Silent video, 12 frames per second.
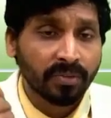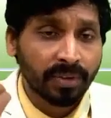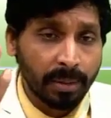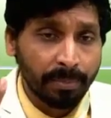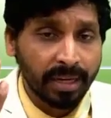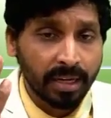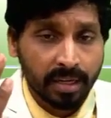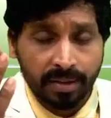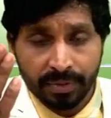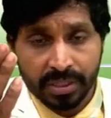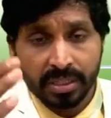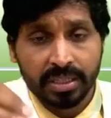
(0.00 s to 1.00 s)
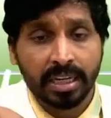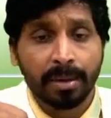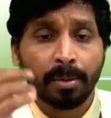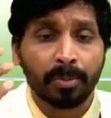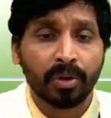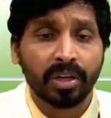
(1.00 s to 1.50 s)
LPL deficiency,
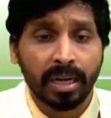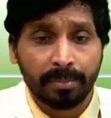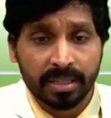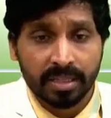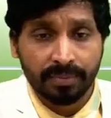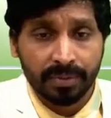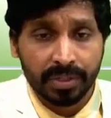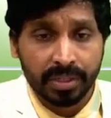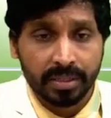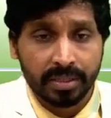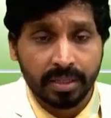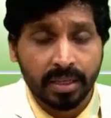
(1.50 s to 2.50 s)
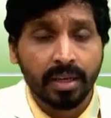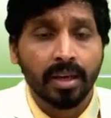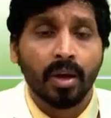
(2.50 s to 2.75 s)
lipoprotein lipase deficiency,